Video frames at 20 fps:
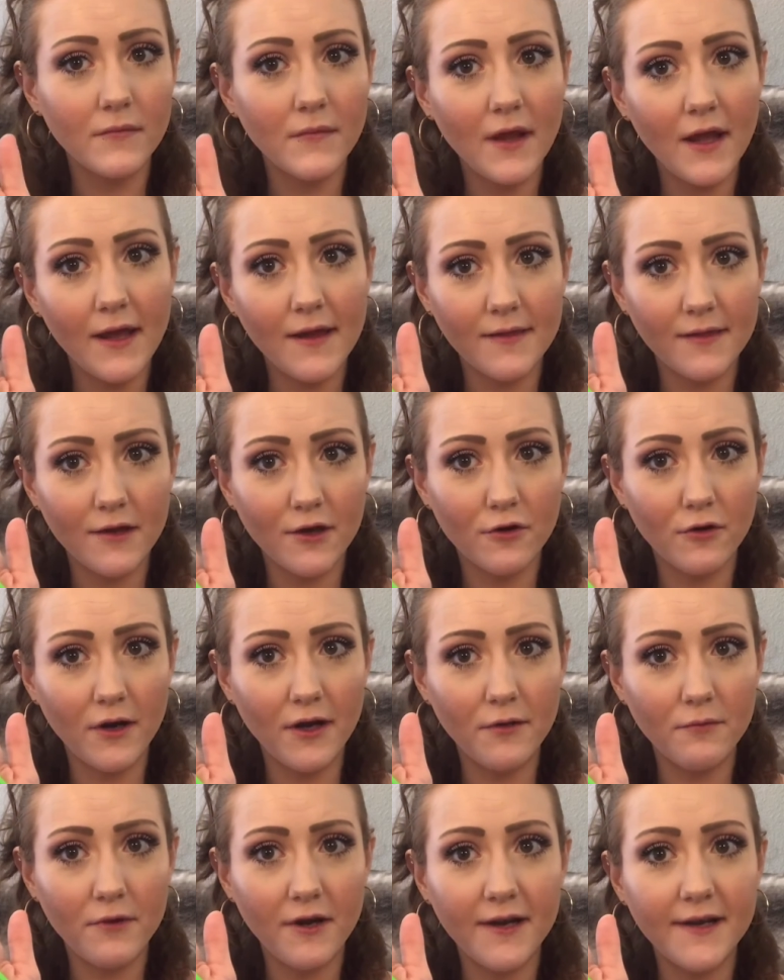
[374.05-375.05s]
And the
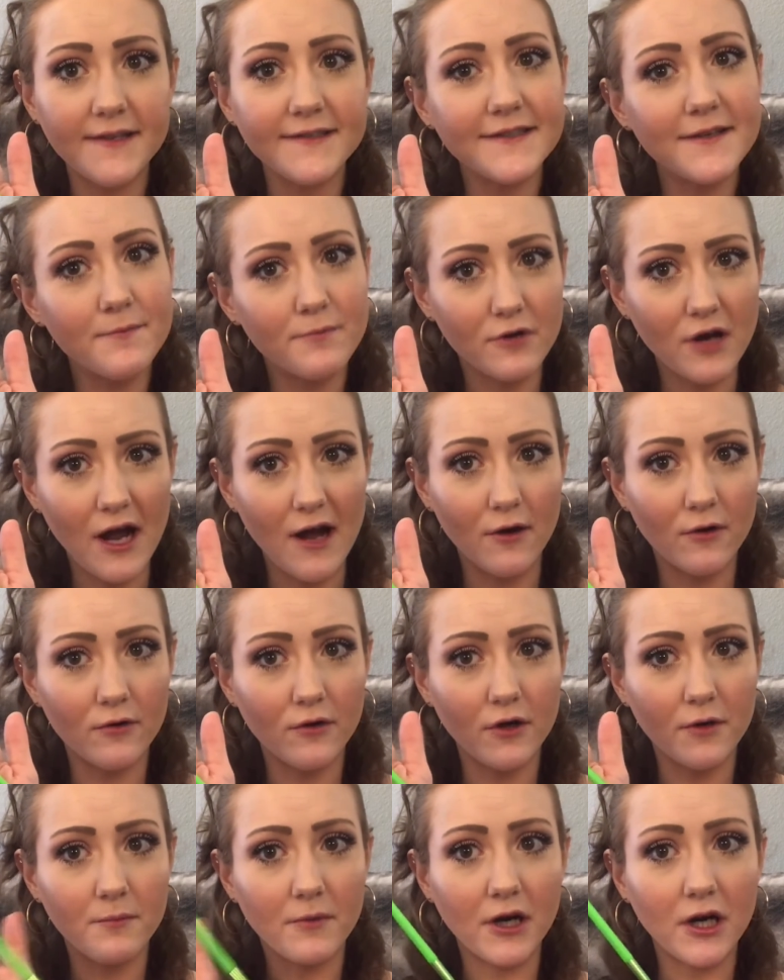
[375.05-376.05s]
green one is a brow
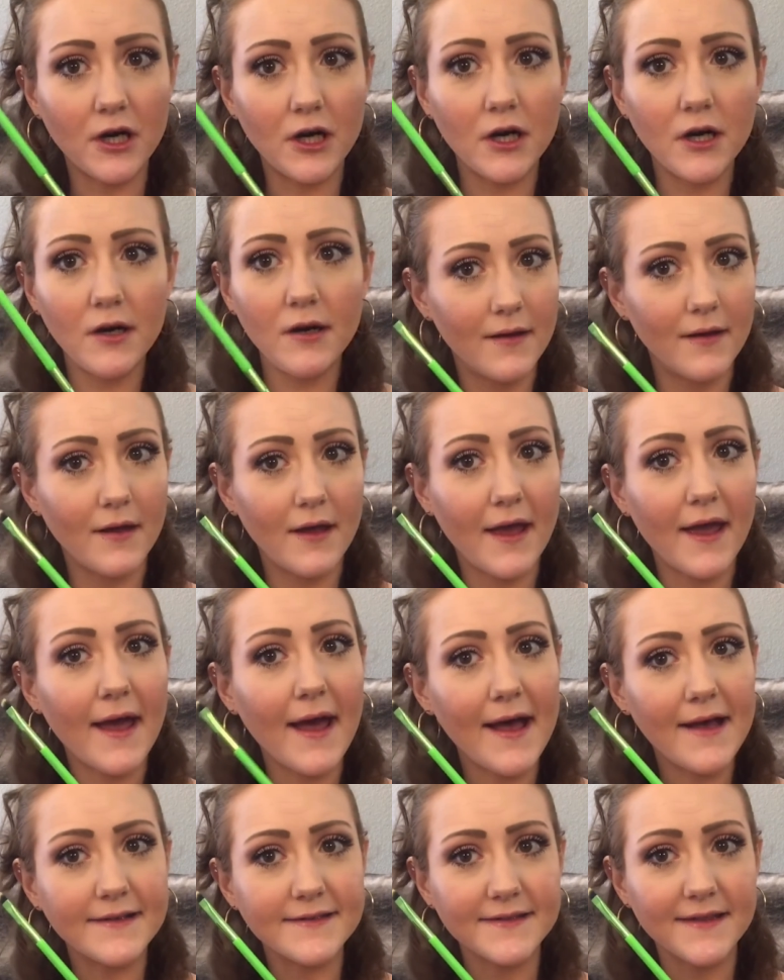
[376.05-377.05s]
groomer. It
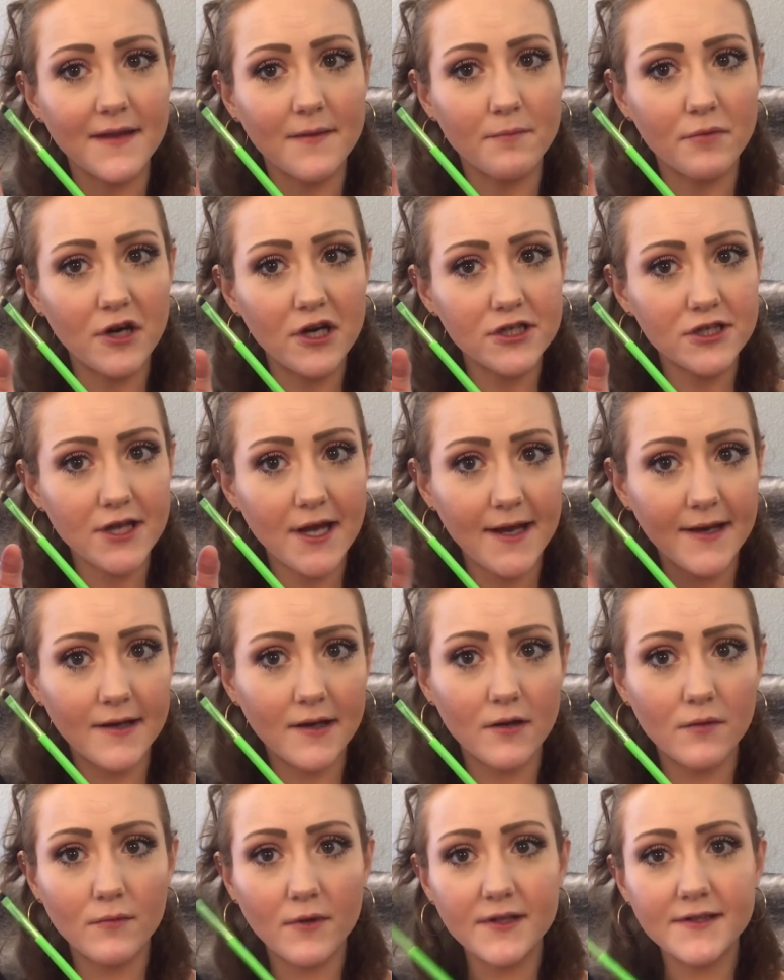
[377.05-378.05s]
has the brush end
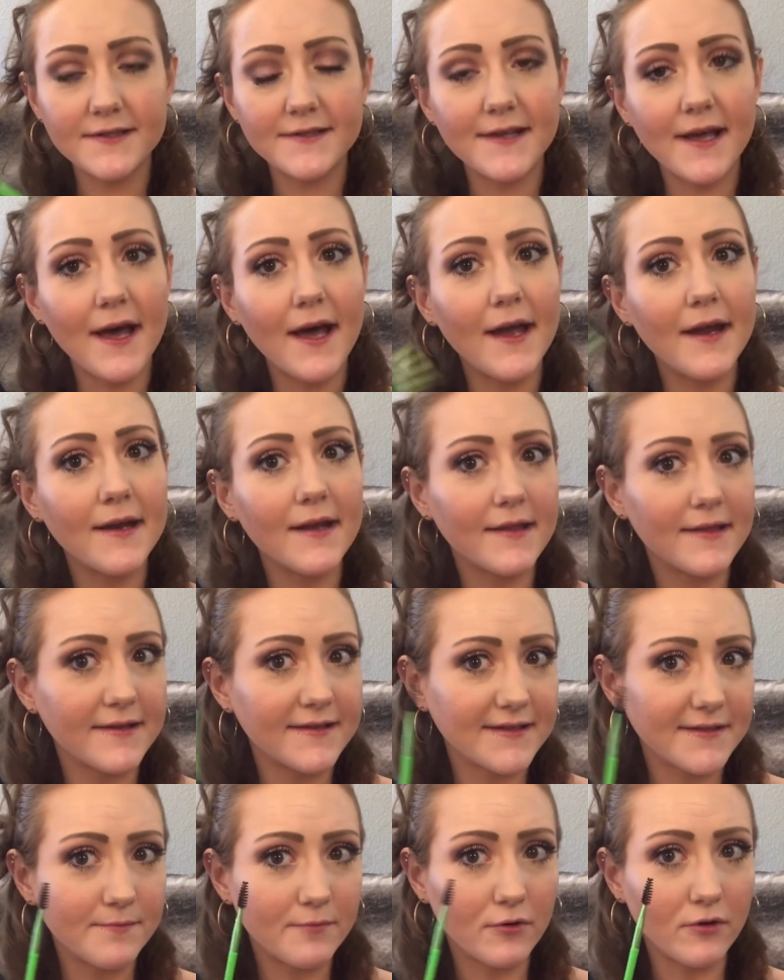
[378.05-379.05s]
on one side and the
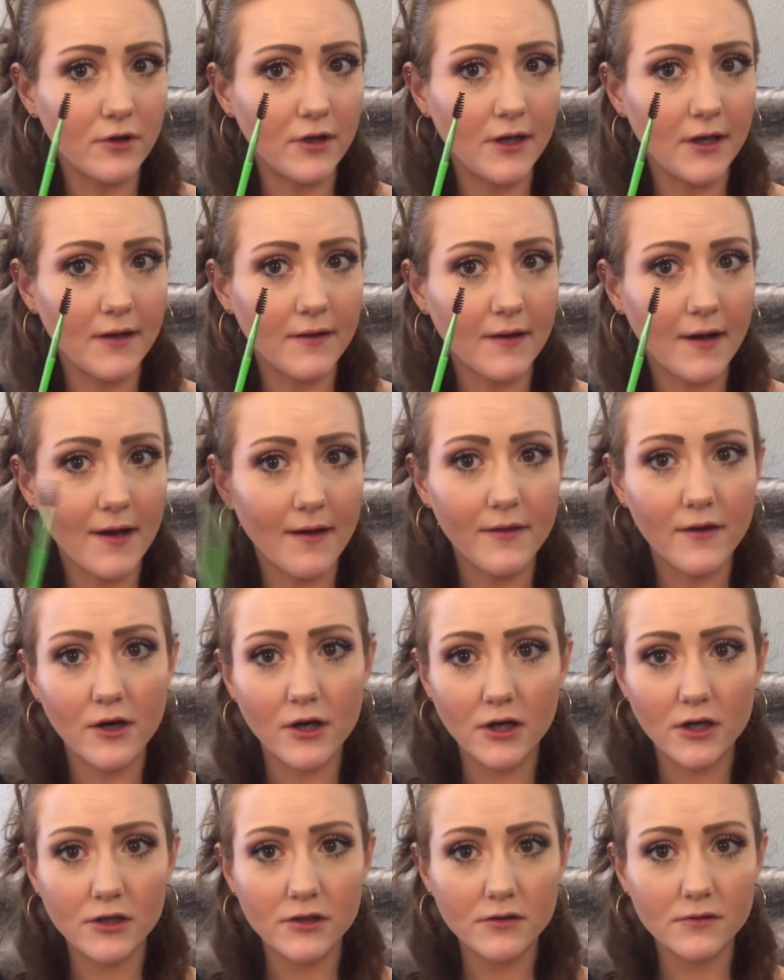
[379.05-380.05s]
spoolie on the
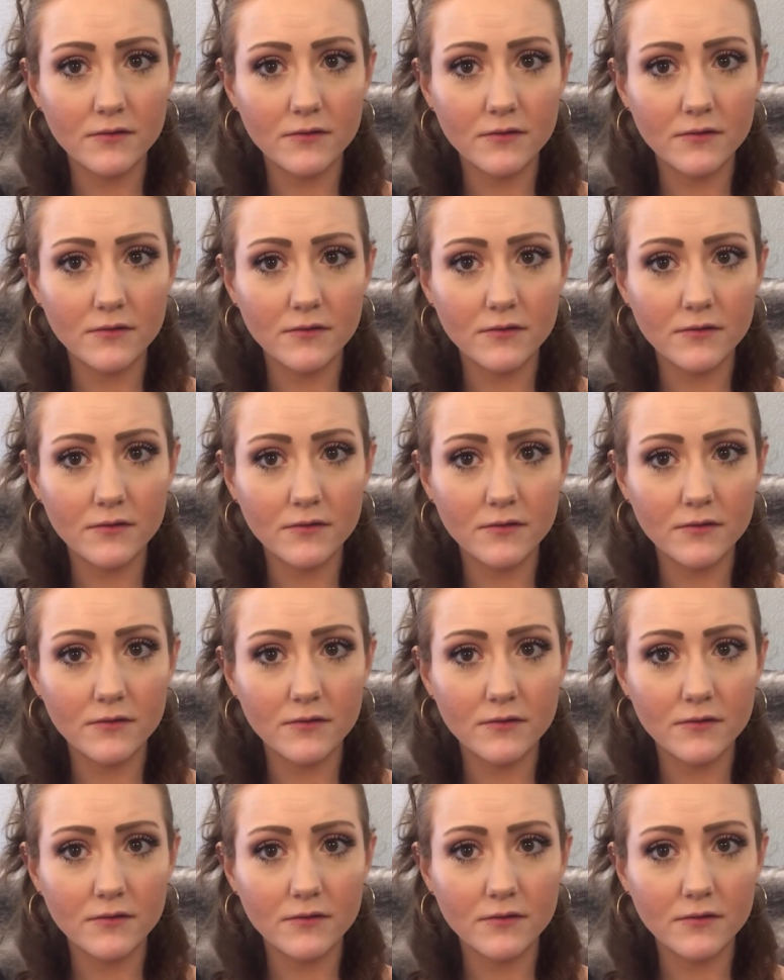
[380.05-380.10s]
other.